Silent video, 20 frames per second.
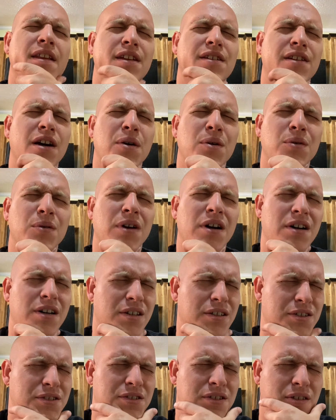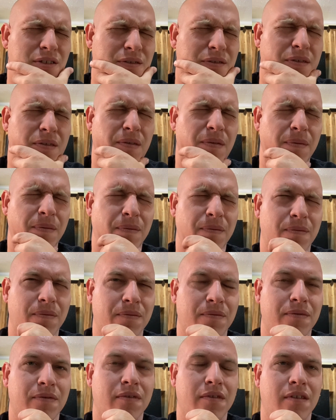total cost
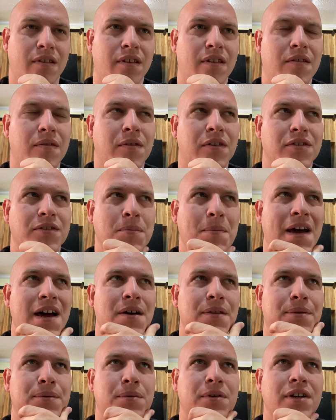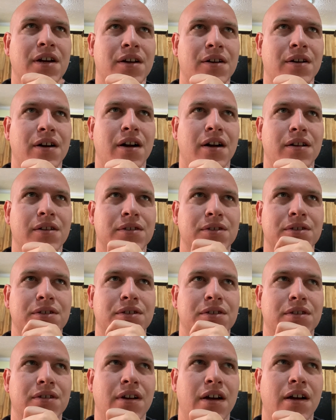was about $300.
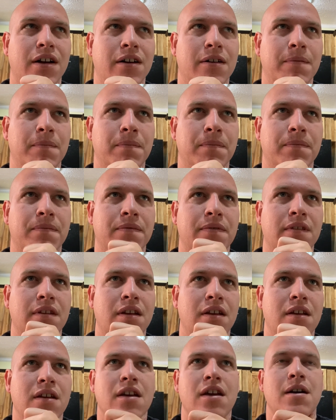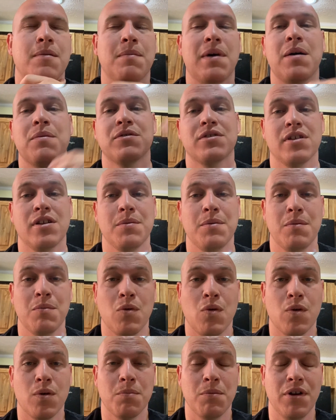Mine was a little bit
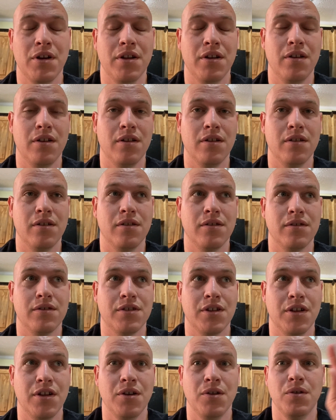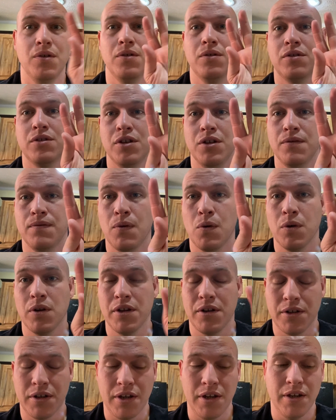more, but to do 2
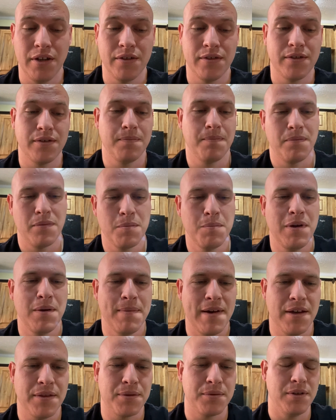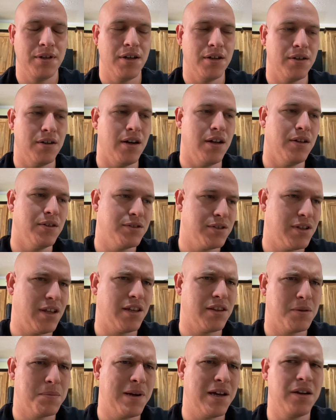4-liter kits would be about $300. I think
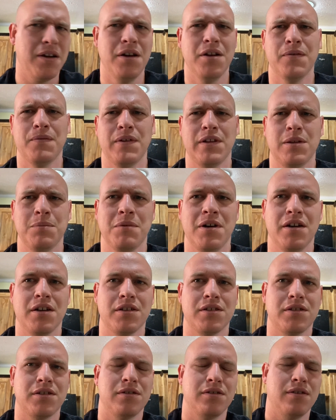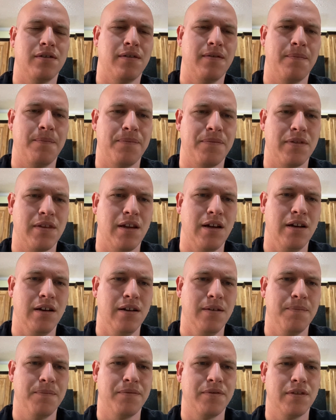they're about 150 bucks.
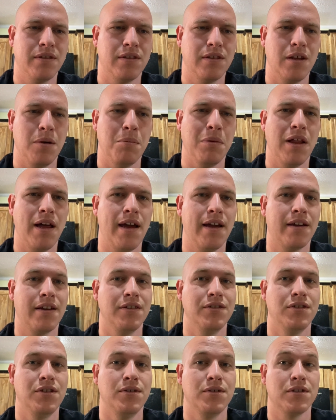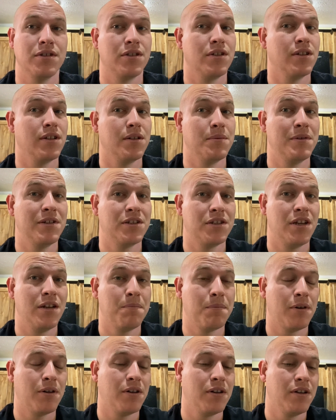The black is usually a little bit
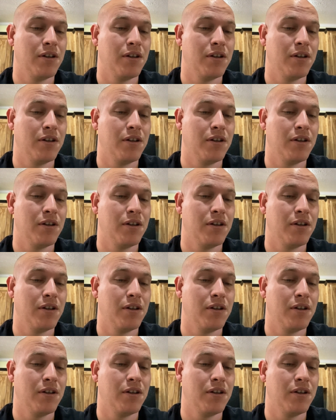cheaper